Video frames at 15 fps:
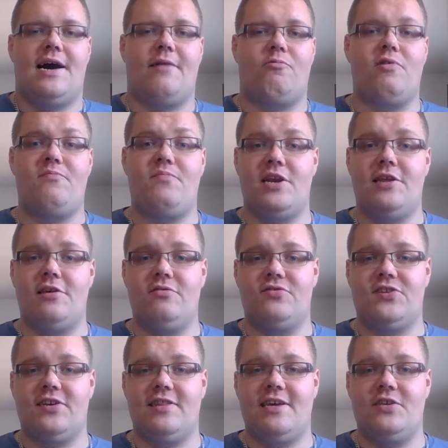We've been
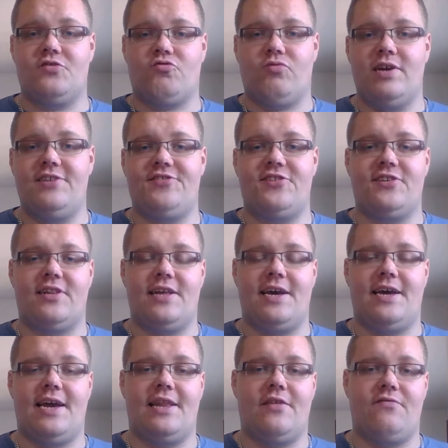using these
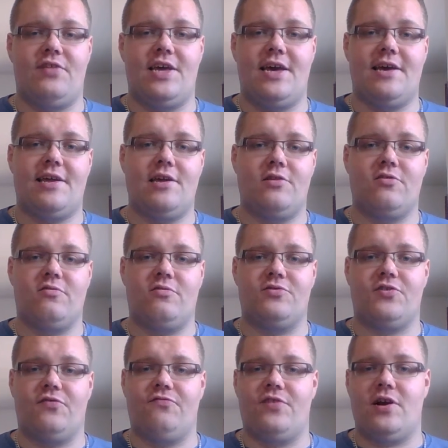recently, and the vehicular rules
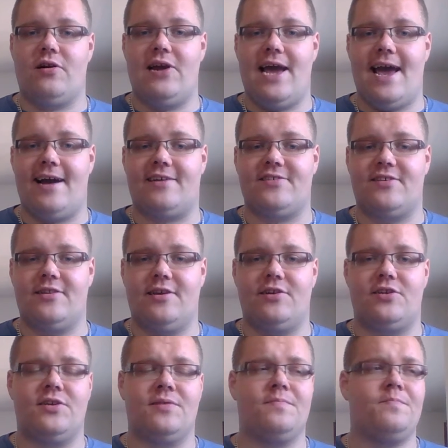are very excellent.